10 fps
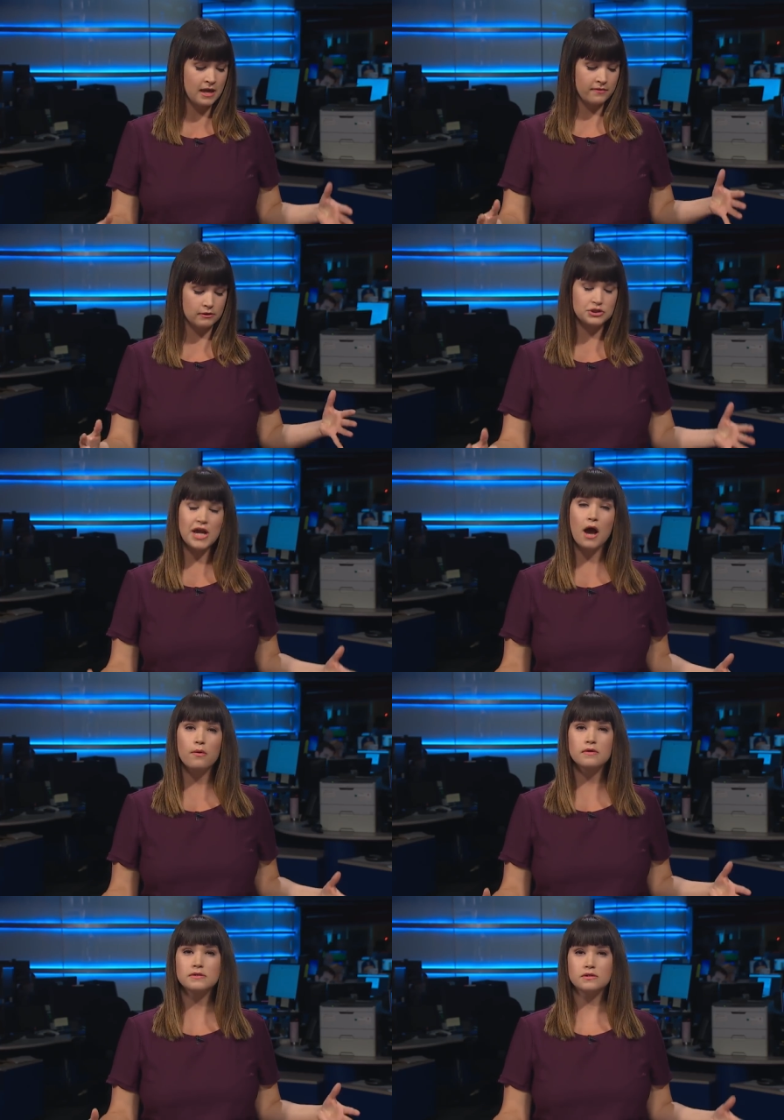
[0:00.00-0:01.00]
There's
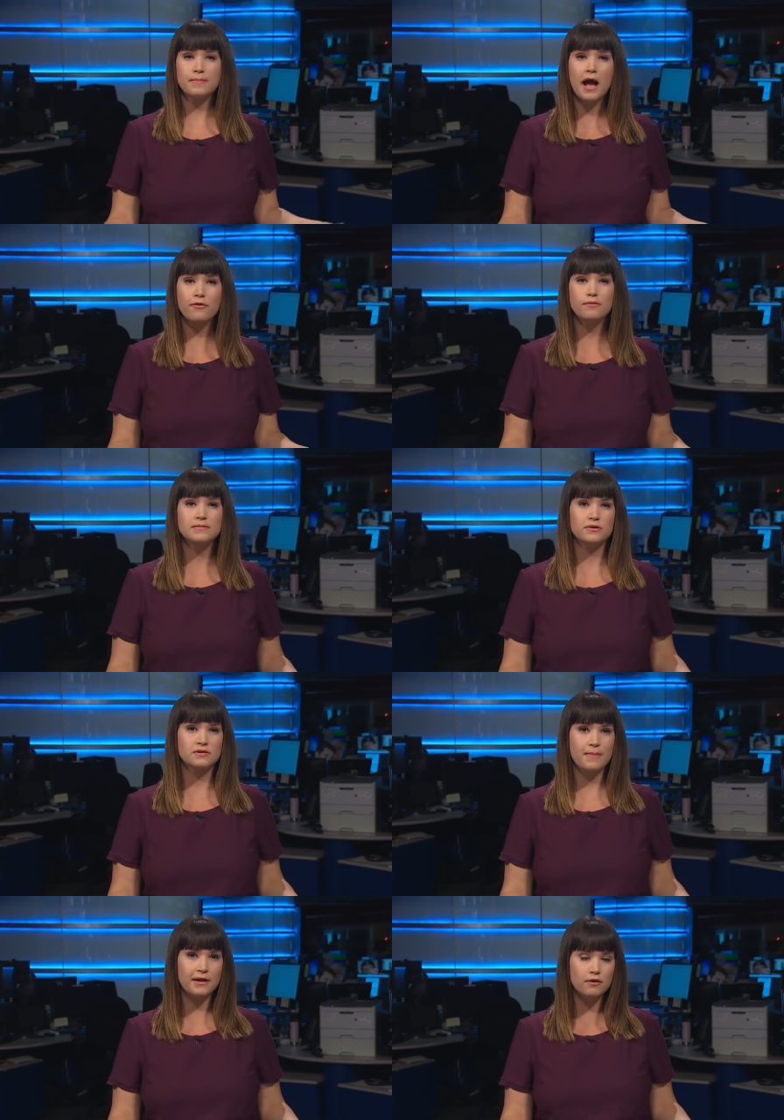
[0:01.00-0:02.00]
showers, there's bathrooms, there's
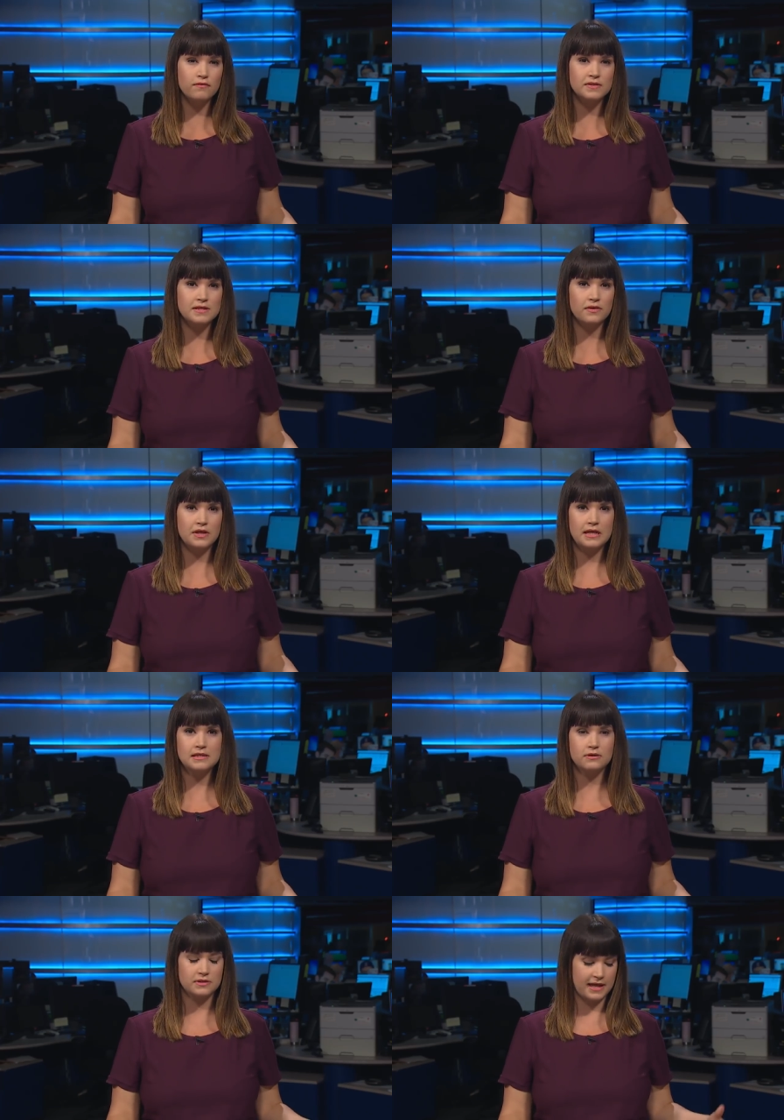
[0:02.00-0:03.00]
medical
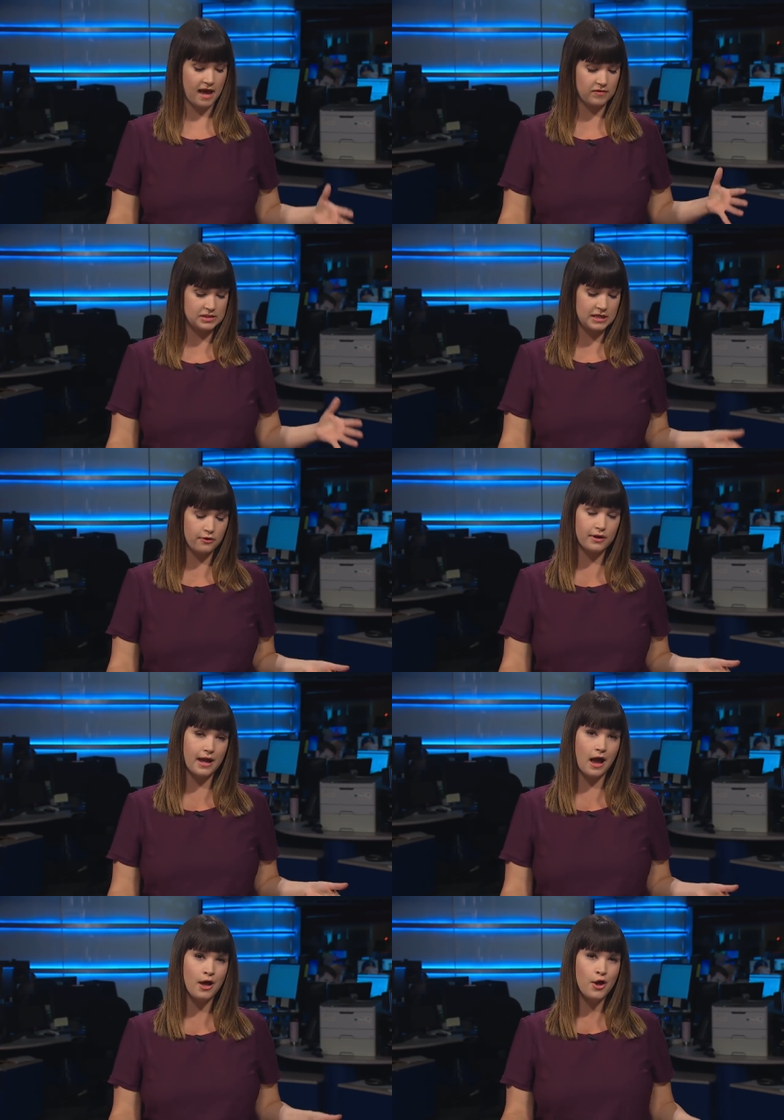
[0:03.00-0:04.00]
facilities, there's a cafeteria.